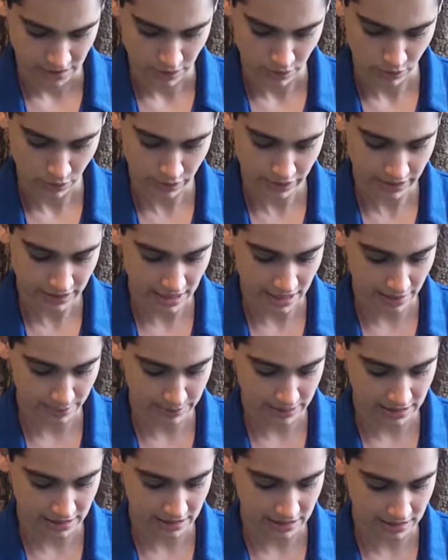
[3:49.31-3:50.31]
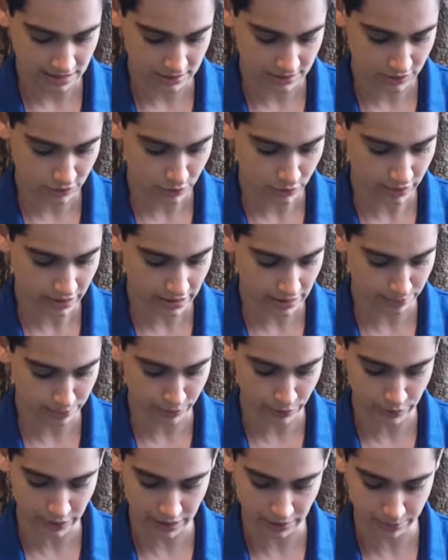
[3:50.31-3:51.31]
Or knobby knees, or
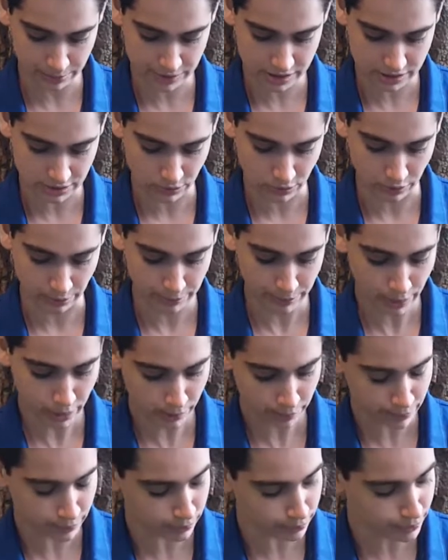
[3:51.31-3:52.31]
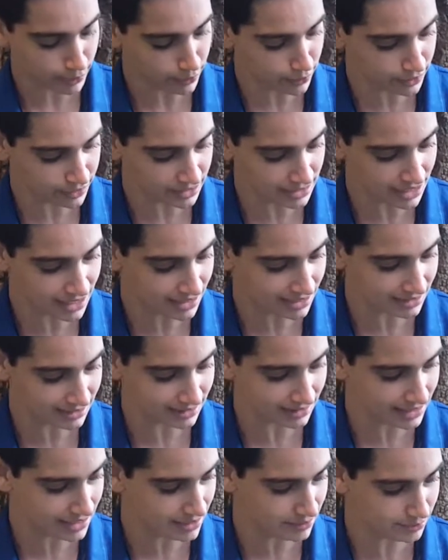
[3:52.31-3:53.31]
hippo hips, or purple
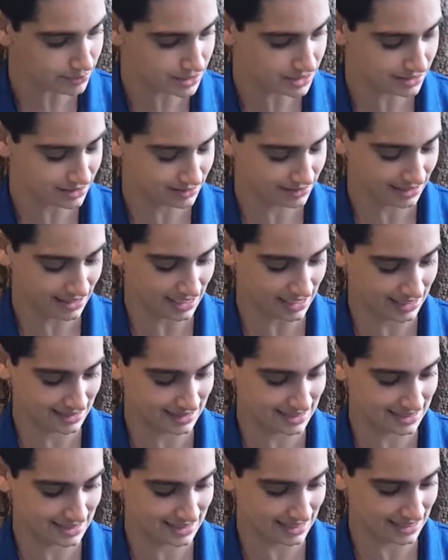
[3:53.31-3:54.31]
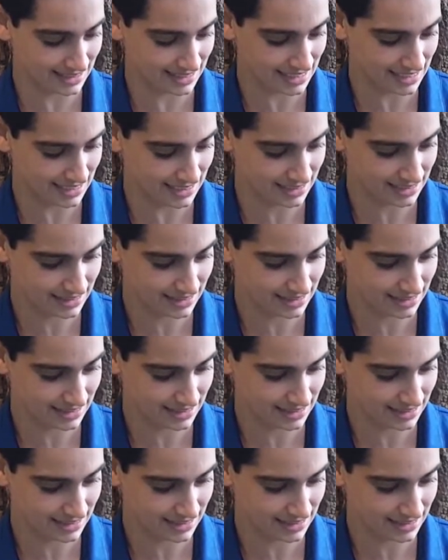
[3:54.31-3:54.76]
polka-dotted lips. That's silly.